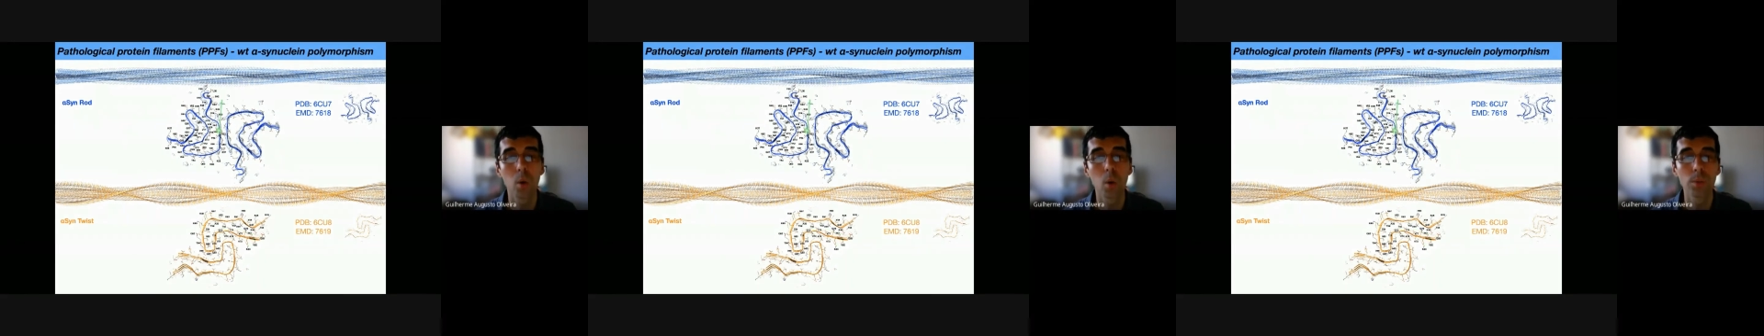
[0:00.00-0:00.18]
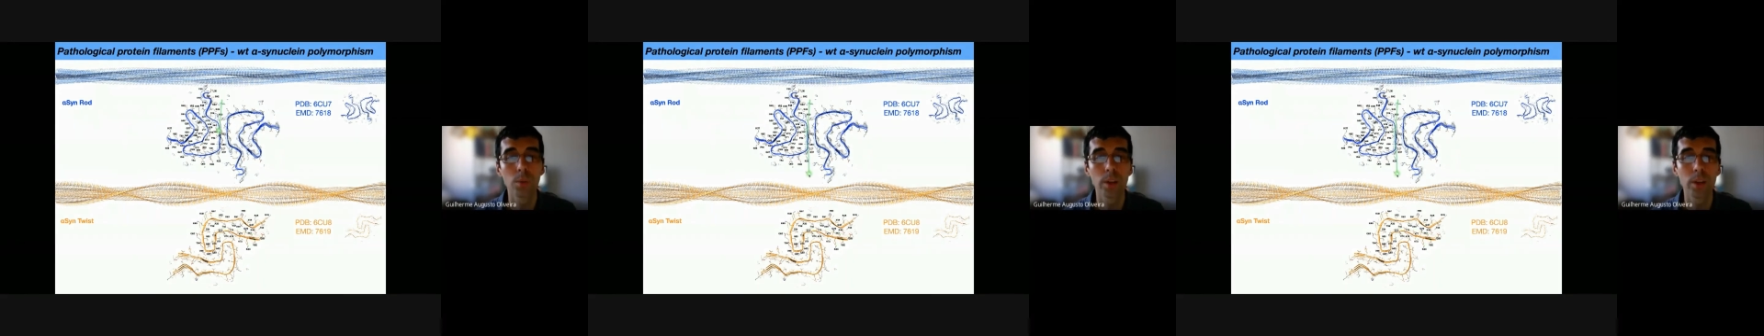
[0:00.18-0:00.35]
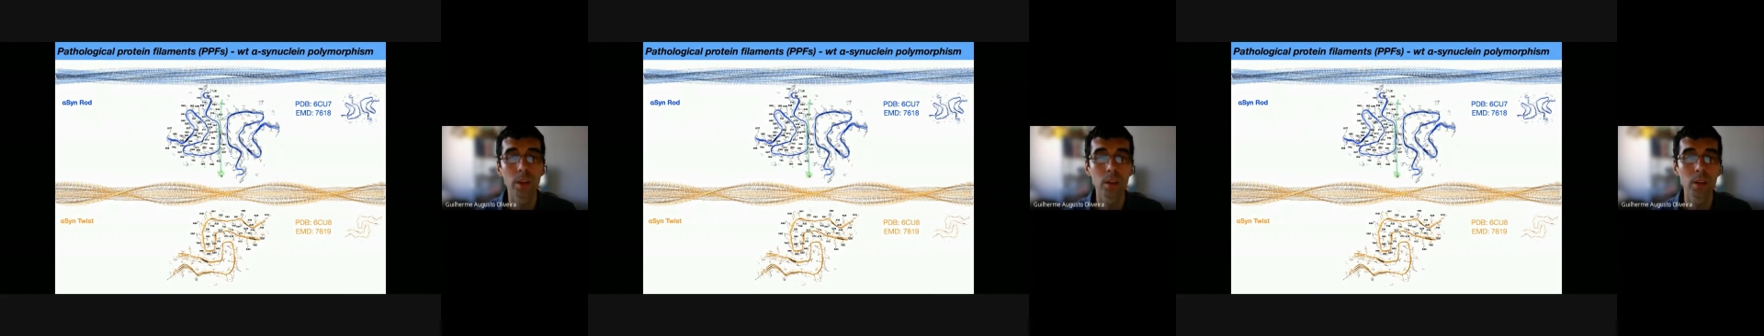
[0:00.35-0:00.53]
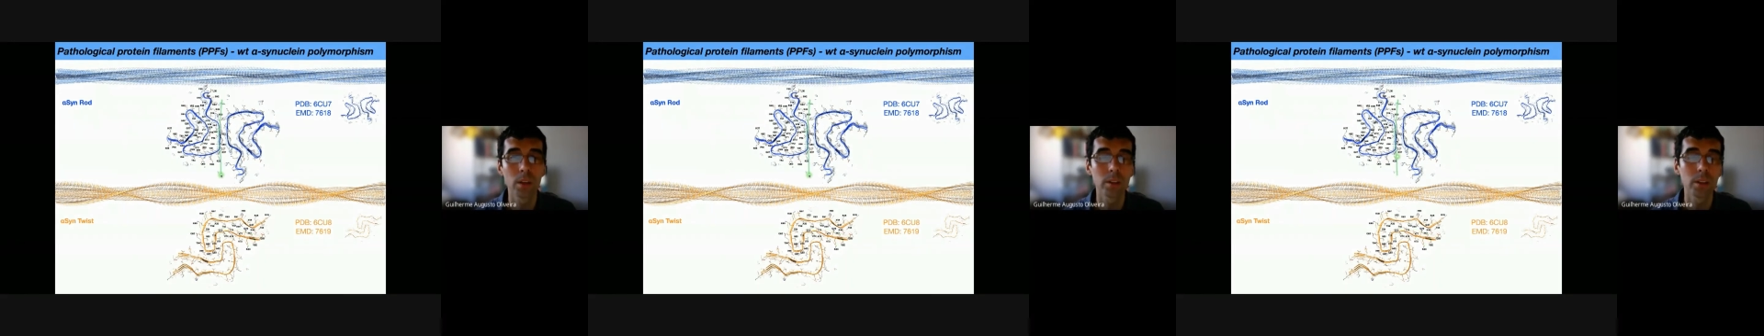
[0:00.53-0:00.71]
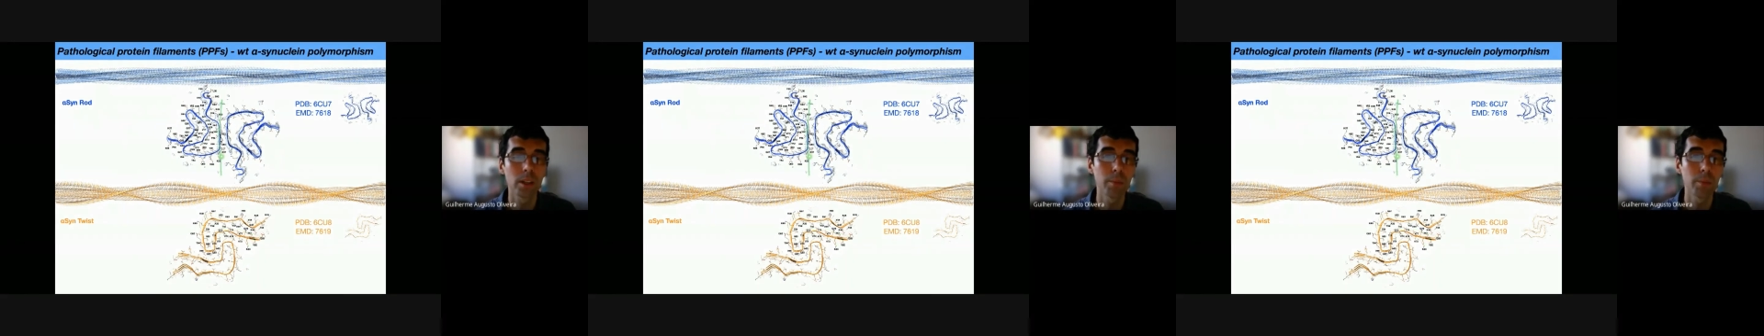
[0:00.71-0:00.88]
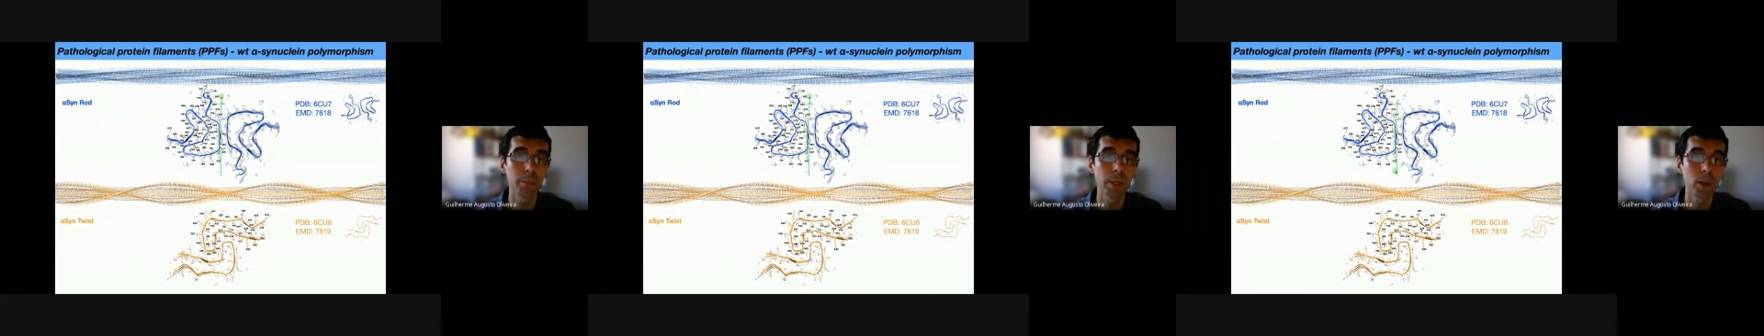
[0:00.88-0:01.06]
the
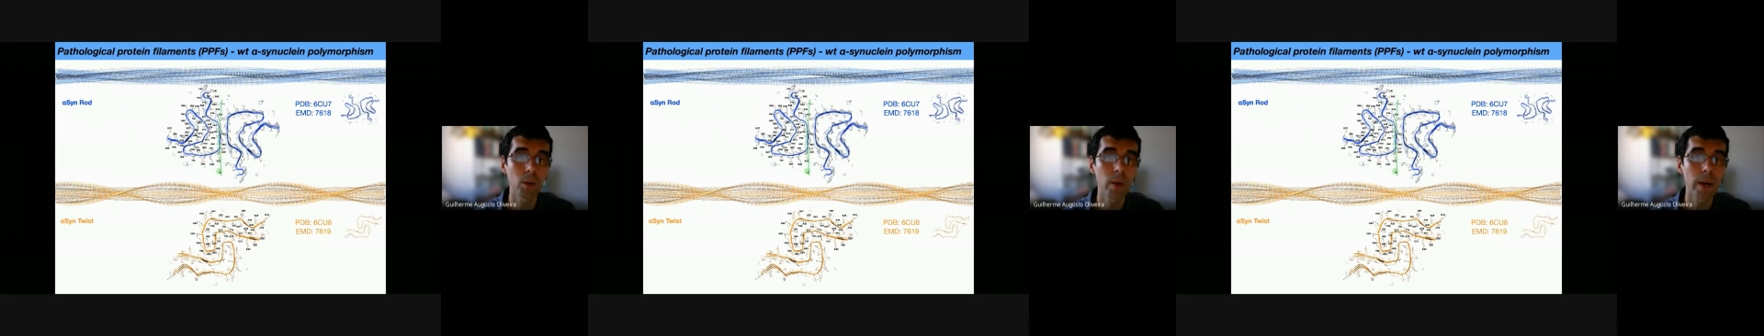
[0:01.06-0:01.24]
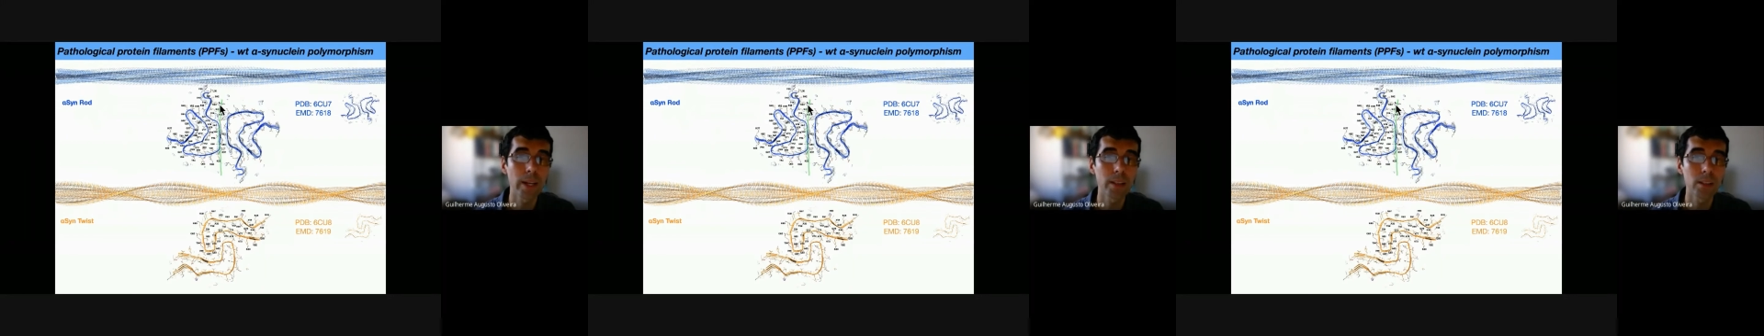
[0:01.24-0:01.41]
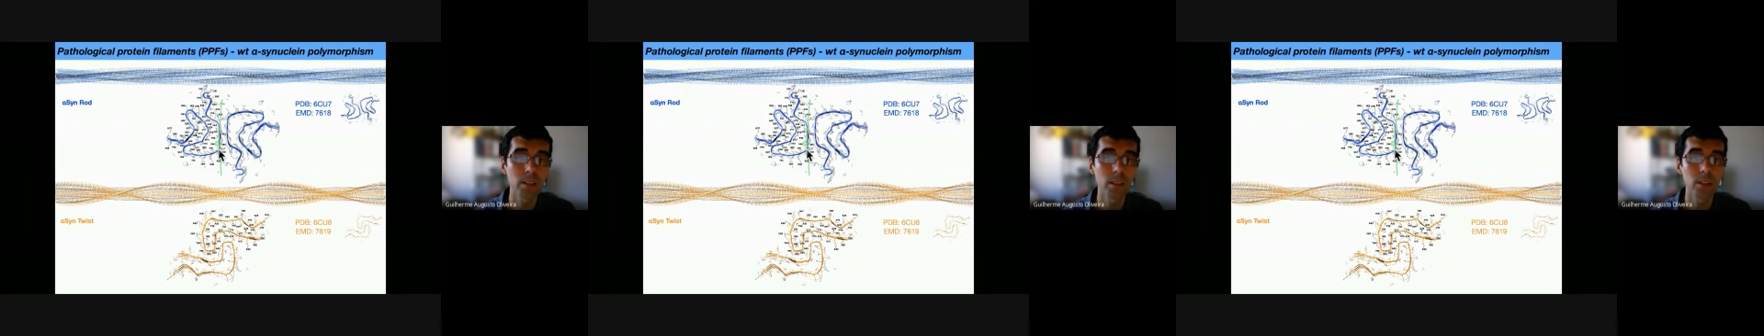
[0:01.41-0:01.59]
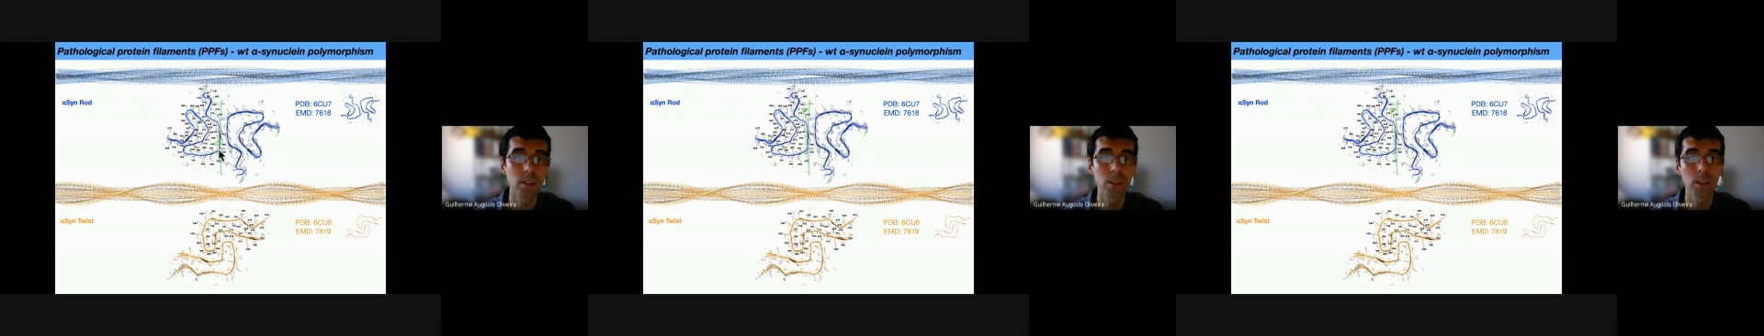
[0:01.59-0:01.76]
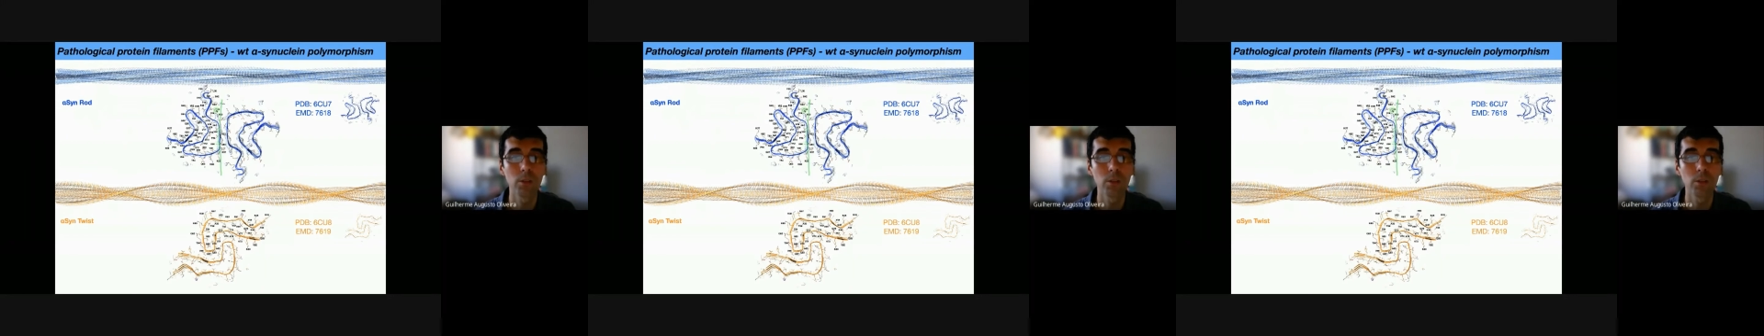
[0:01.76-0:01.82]
amino acids